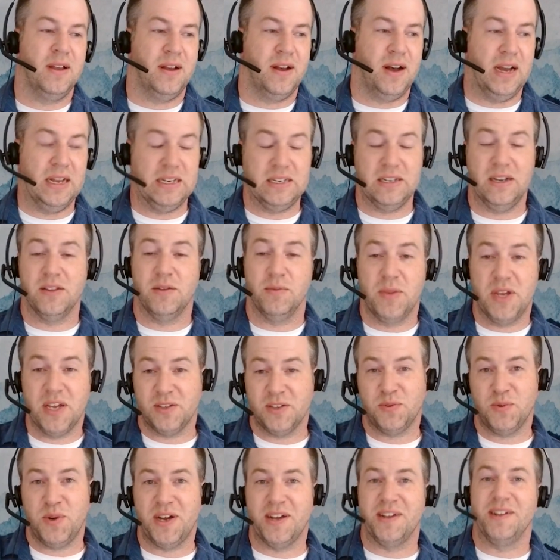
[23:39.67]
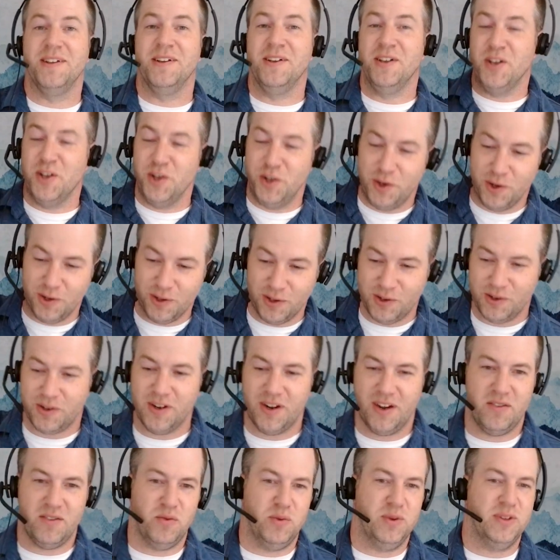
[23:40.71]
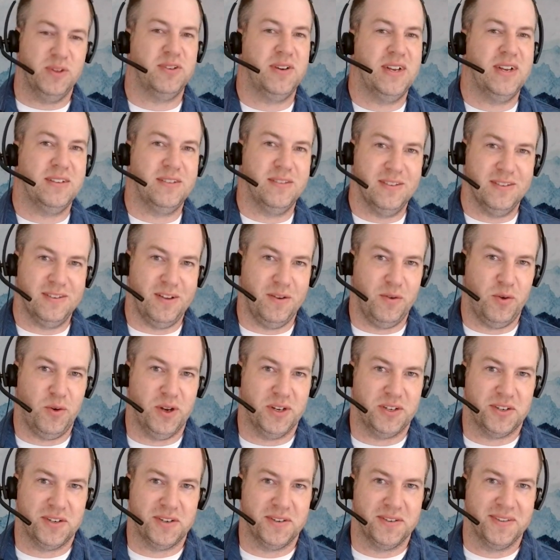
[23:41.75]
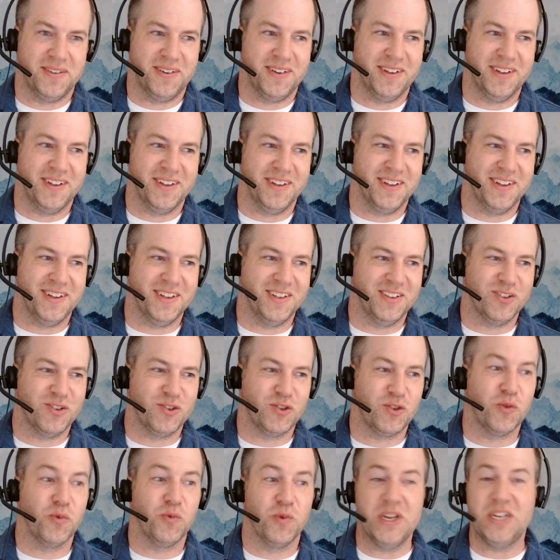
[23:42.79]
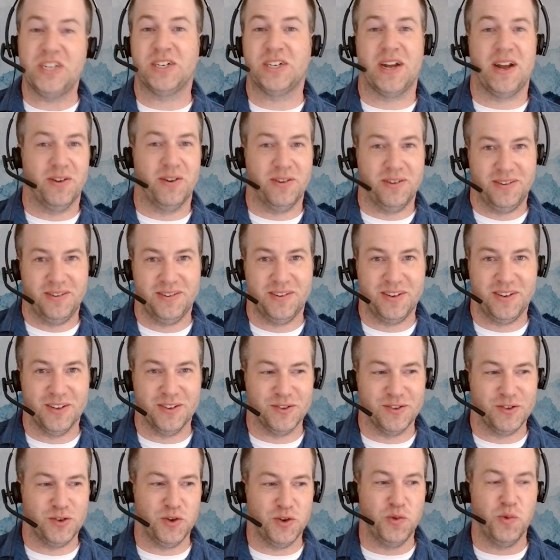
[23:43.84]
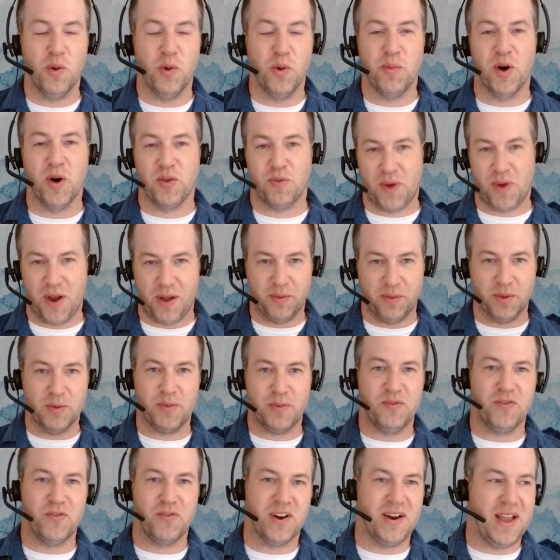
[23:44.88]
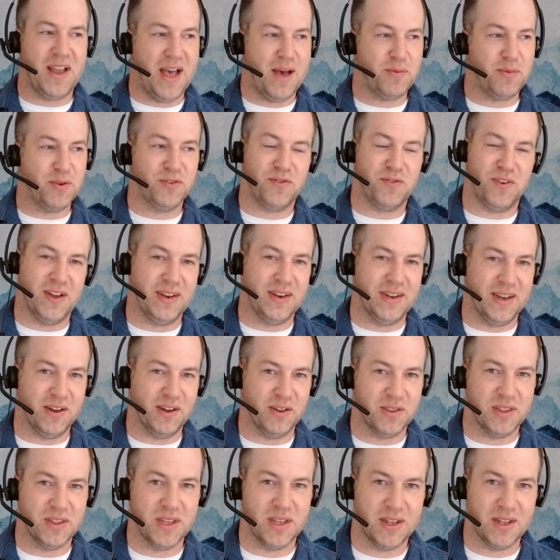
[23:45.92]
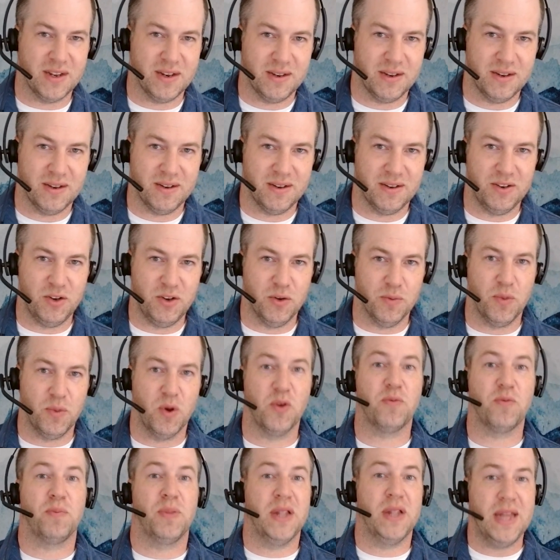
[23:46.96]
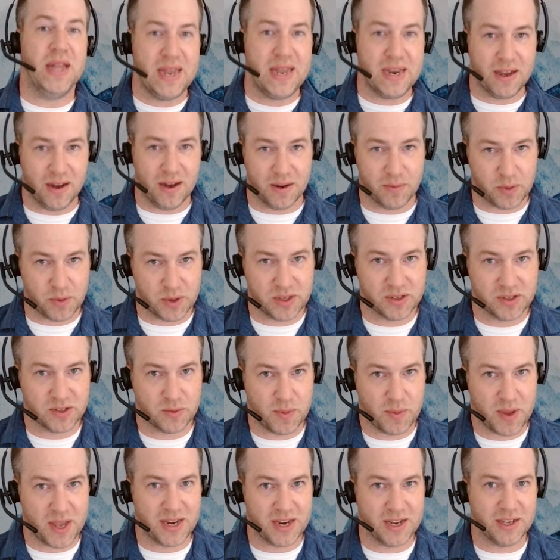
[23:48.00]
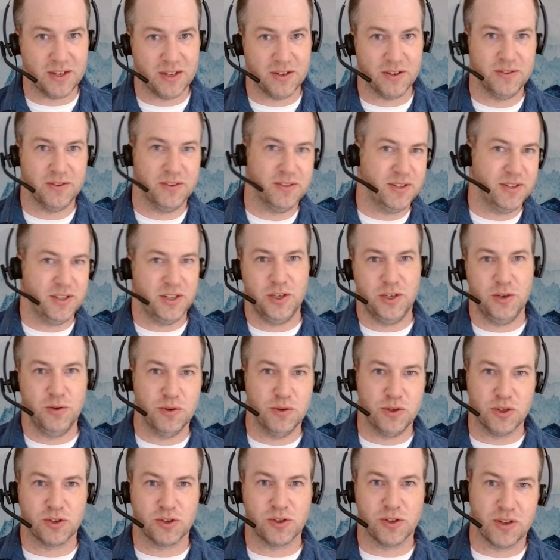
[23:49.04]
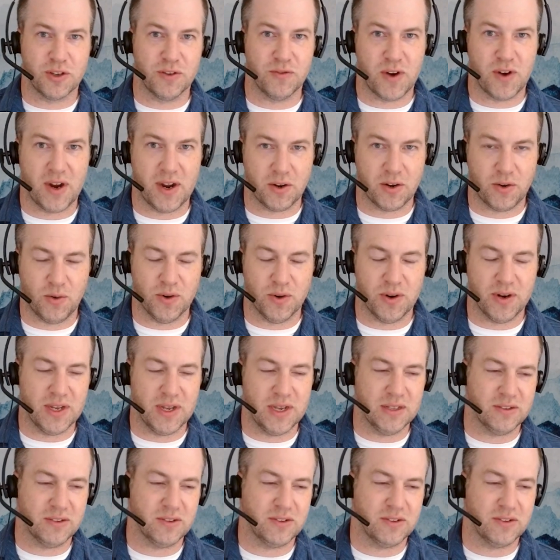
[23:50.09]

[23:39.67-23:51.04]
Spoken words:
I tell them, guess what? Your local governments are asking the same question. So reach out, because you will both probably be very happy to find out that you're both planning on participating. You were just looking for how to coordinate.